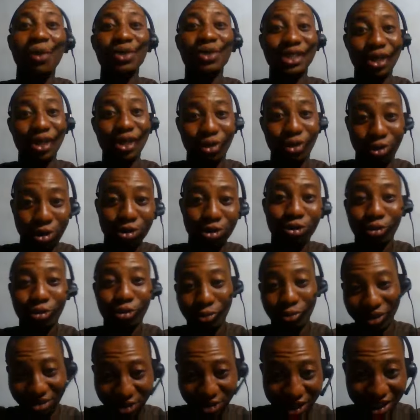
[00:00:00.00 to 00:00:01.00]
I will still call you
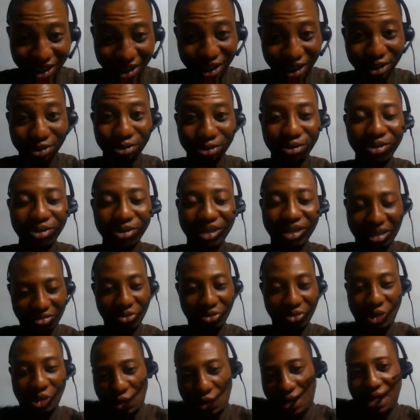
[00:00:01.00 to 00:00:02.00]
to be greeting you. You
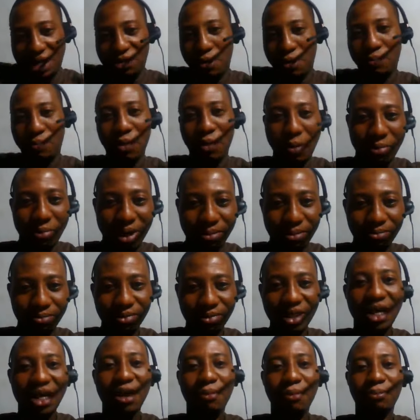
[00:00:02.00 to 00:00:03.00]
will say, okay, no
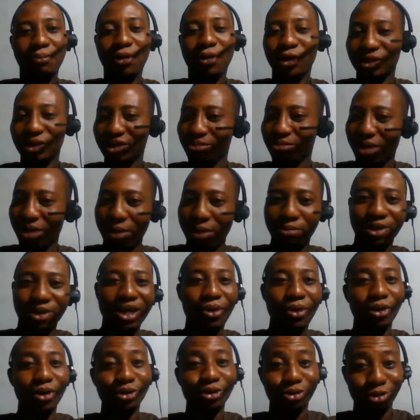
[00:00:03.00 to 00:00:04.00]
problem, but my
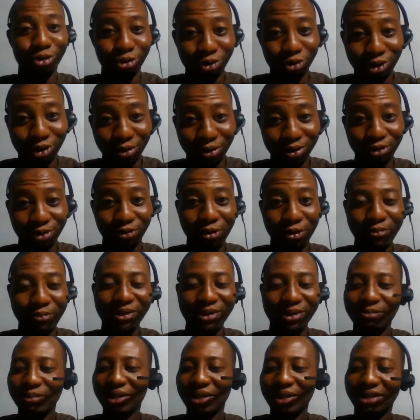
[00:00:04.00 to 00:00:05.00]
brother, I want you to do something for
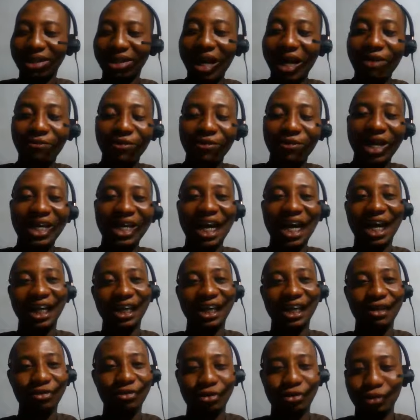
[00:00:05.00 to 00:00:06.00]
me. That flyer I
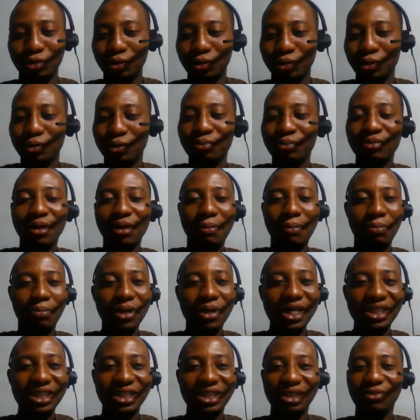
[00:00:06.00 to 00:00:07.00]
gave to you,
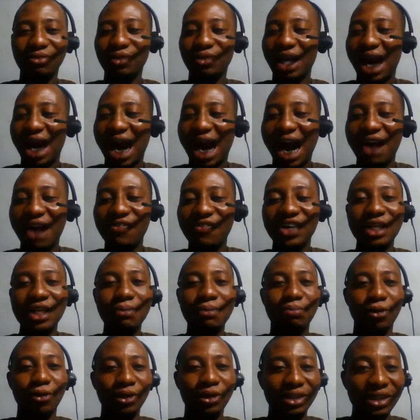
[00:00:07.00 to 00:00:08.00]
please, if you have
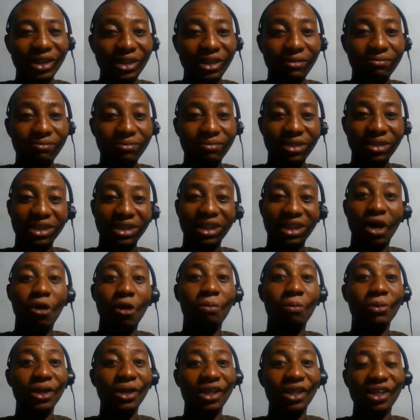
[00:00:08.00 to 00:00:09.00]
anybody
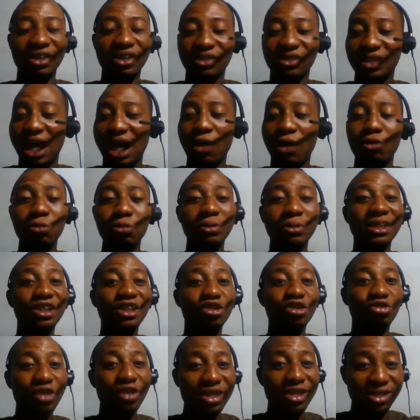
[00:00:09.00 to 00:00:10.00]
that could
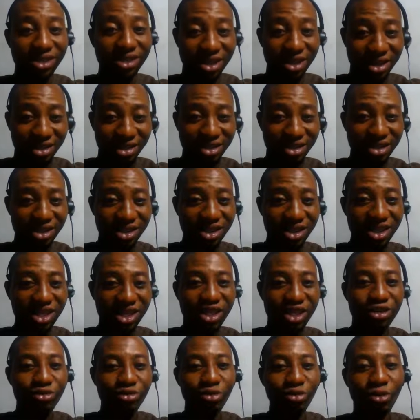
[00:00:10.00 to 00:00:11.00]
be interested
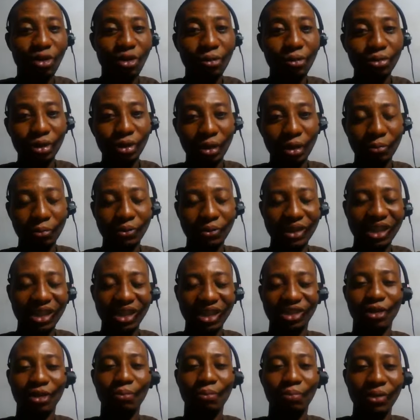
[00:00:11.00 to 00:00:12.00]
to come to the
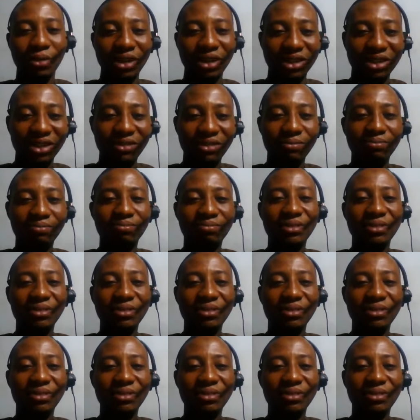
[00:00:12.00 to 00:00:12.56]
presentation, please